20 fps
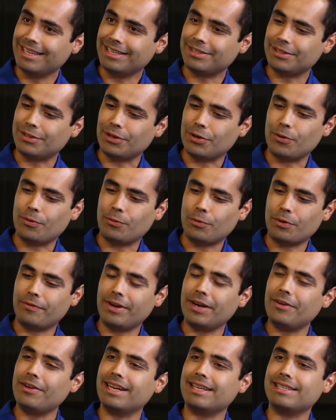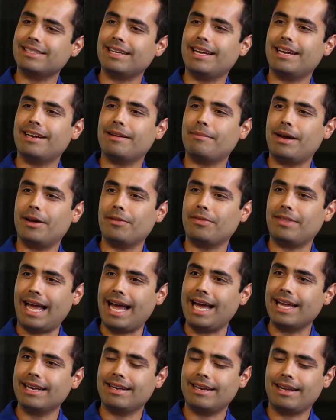So we're very excited about
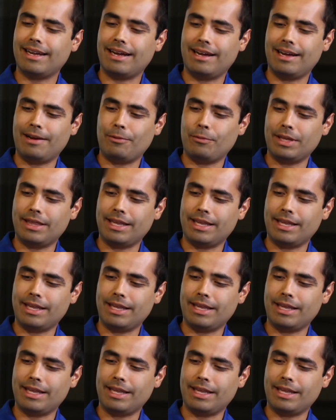that.